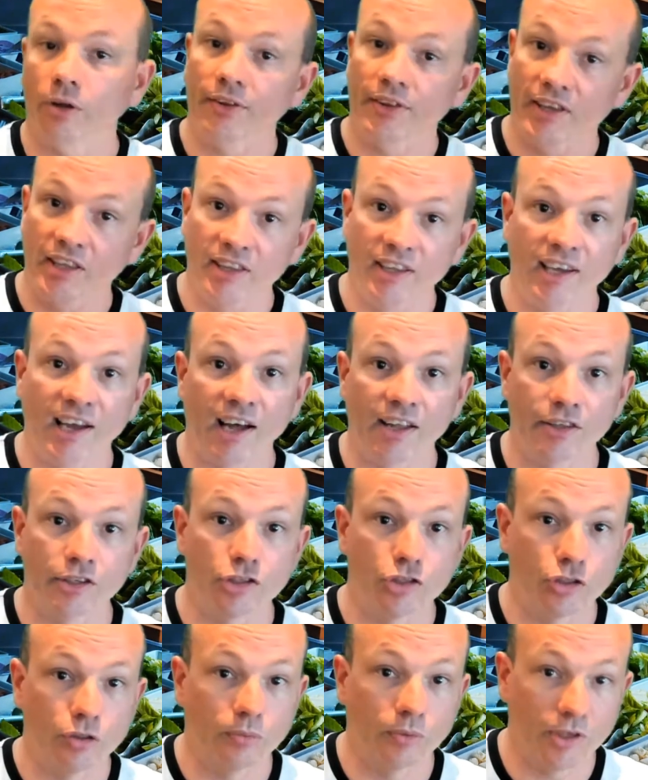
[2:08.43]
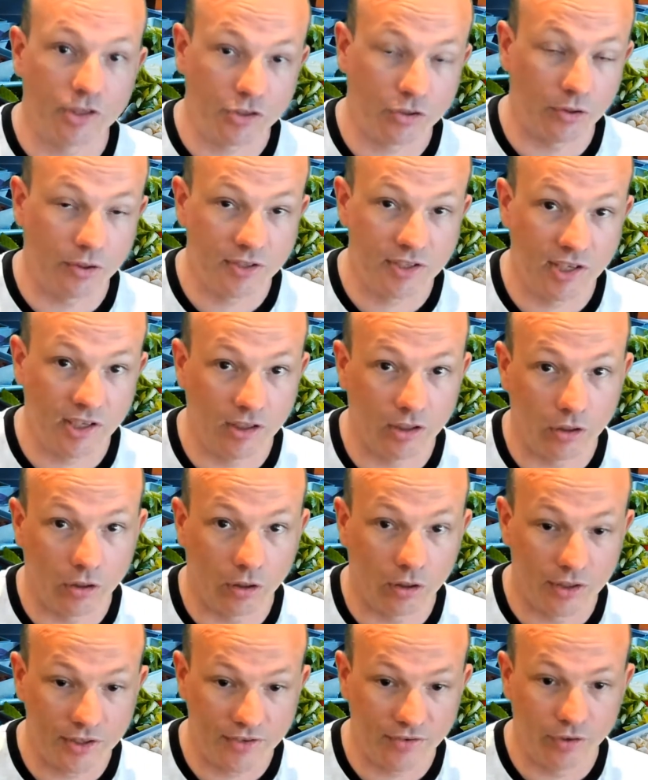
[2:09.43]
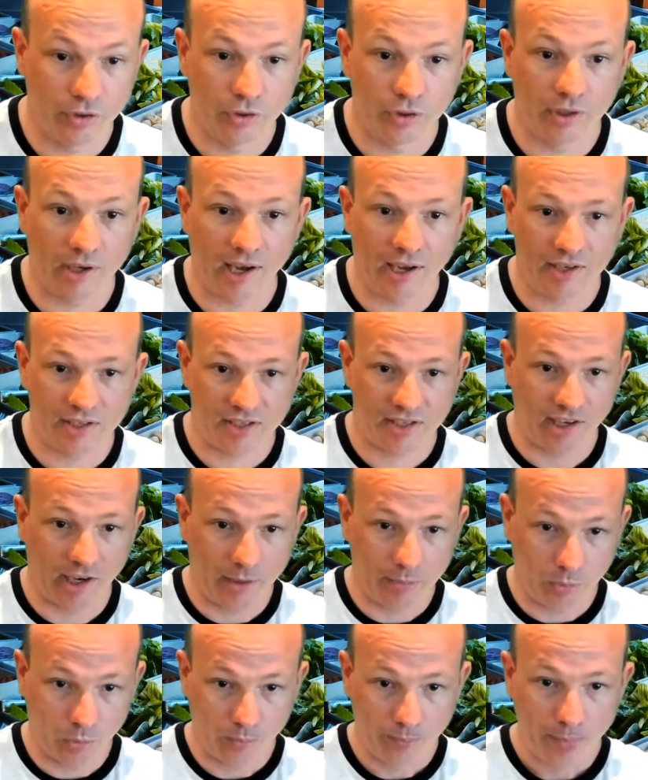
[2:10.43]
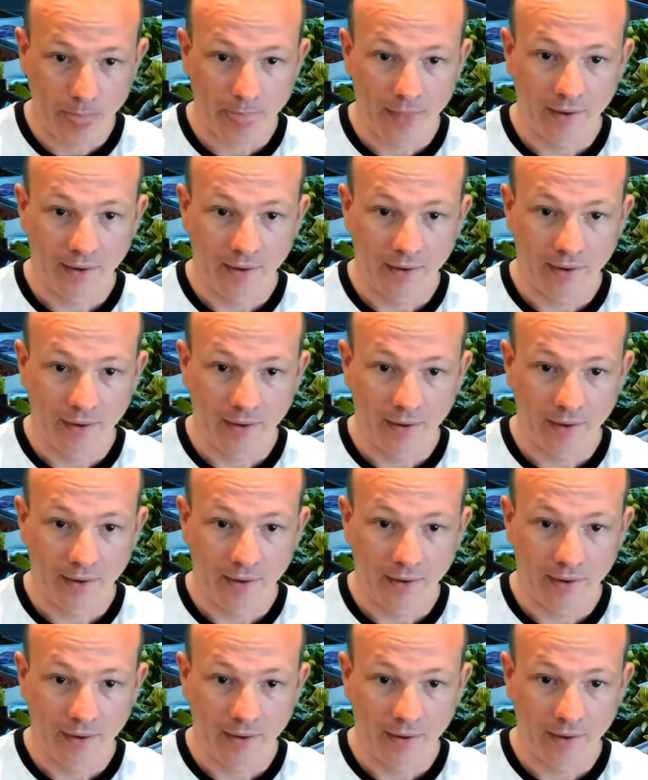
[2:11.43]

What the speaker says: They're the other 2 restaurants in the Collins Food stable.